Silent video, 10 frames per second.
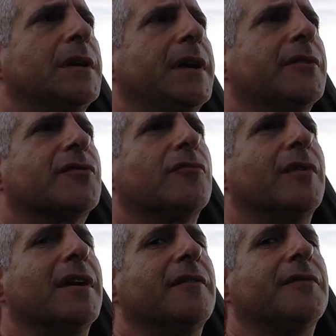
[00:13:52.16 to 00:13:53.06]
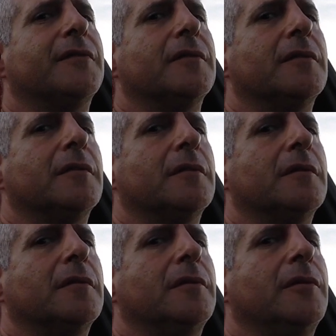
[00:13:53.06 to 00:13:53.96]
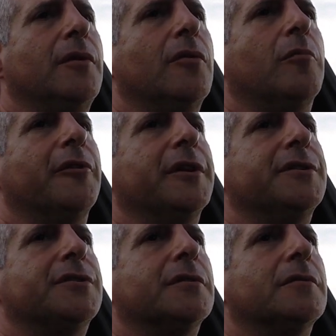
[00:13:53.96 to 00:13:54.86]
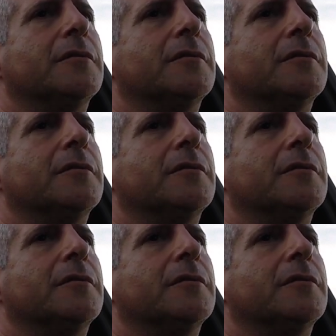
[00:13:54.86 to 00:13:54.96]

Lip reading: Here's a rev, no bridge.